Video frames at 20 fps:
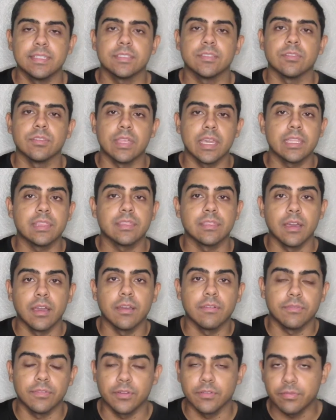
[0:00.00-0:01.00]
So they
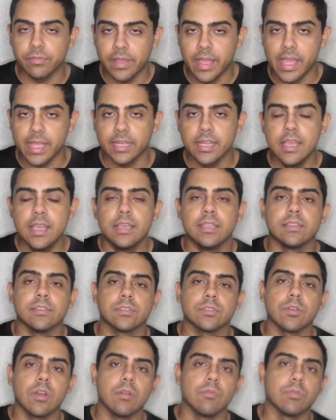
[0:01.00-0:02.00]
thought for a fact their
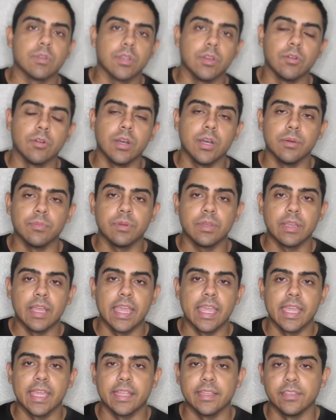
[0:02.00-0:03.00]
squat would go up,
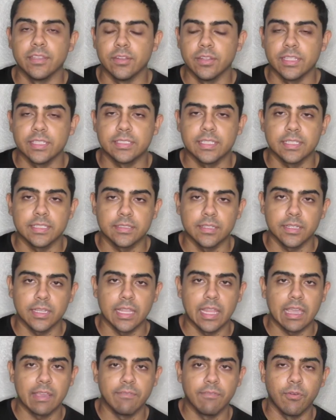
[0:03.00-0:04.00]
and you know, they stay stuck at
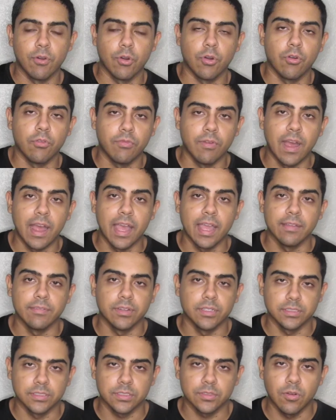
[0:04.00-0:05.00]
like 405
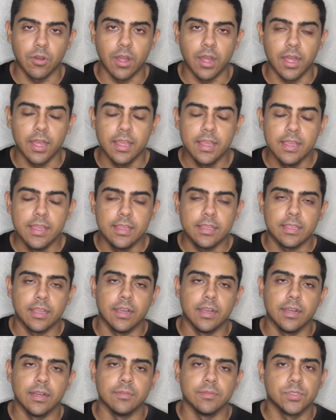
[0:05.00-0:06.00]
on squat.
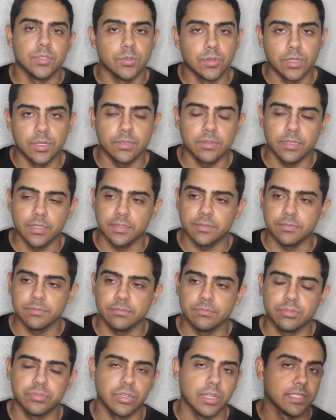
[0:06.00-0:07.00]
200
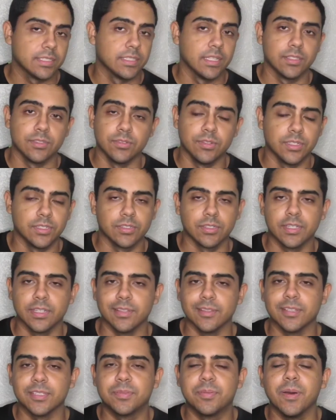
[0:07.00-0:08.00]
it's not 200
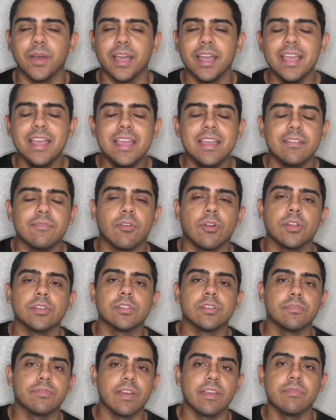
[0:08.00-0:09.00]
kilos, but
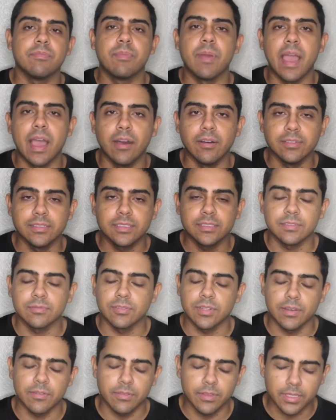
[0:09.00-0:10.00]
405 pounds,
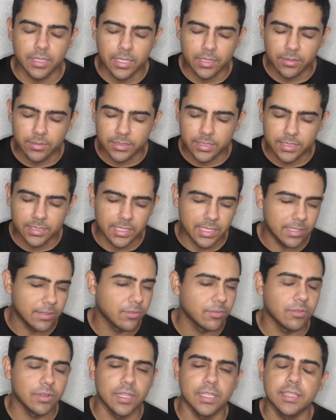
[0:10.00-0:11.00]
whatever the kilos is, I
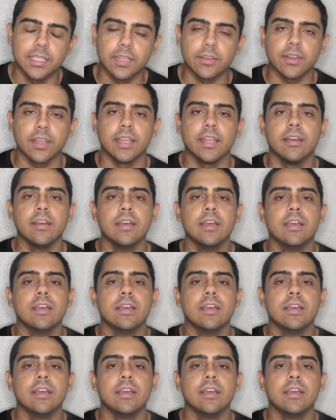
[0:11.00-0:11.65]
don't want to think right now.